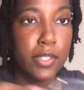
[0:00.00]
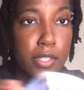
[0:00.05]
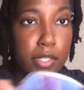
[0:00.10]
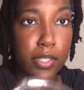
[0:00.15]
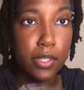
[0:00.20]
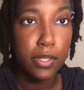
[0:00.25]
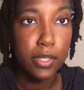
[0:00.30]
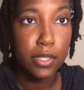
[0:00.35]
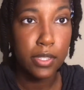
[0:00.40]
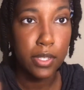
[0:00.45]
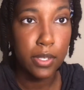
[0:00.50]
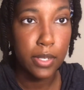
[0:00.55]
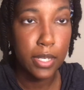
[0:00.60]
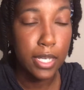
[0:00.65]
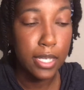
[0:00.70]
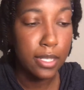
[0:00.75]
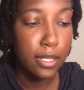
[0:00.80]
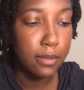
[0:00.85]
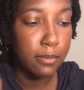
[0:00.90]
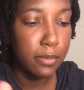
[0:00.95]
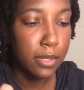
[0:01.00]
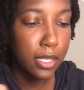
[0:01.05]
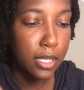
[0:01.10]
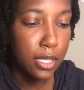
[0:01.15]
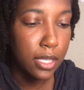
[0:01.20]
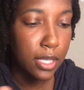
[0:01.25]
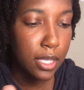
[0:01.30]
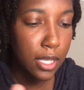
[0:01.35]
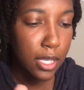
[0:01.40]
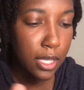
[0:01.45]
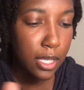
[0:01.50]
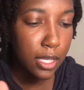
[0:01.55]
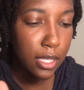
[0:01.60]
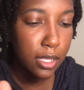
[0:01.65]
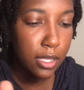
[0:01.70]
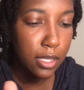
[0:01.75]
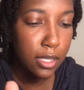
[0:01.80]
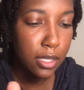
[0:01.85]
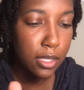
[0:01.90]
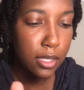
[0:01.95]
So let's go ahead and
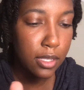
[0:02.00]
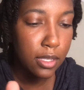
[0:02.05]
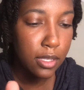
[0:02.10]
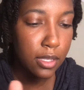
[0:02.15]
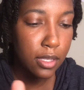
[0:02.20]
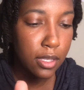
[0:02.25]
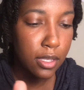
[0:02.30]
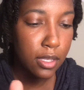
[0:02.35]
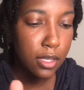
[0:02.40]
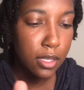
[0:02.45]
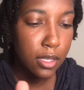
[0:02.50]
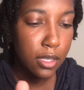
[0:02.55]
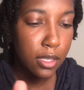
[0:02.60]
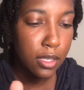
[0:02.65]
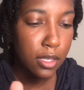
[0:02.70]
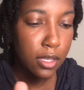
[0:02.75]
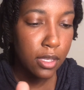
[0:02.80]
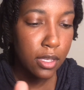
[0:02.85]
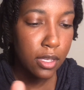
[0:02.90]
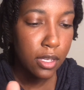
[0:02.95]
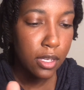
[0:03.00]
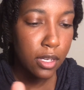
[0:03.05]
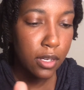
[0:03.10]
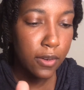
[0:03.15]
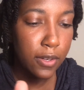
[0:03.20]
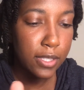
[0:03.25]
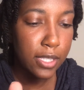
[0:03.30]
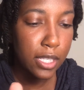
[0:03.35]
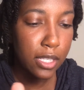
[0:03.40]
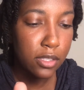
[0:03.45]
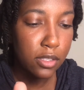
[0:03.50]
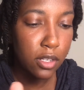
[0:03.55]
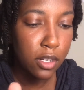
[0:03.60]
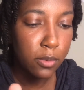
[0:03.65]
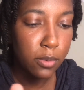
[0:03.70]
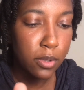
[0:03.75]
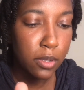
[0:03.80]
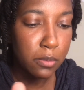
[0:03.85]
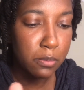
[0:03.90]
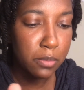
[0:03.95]
begin. I always like to start
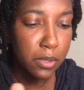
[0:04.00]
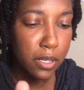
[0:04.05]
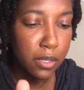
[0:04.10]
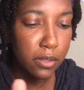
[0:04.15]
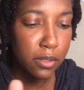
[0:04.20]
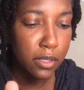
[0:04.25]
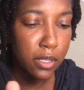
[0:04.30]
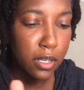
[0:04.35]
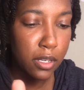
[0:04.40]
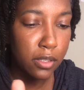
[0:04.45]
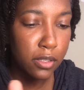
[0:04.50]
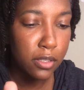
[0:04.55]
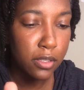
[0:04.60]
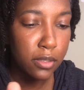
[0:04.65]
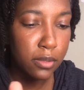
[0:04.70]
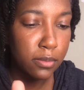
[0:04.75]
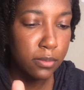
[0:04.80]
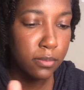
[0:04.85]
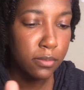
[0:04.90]
with a brown color.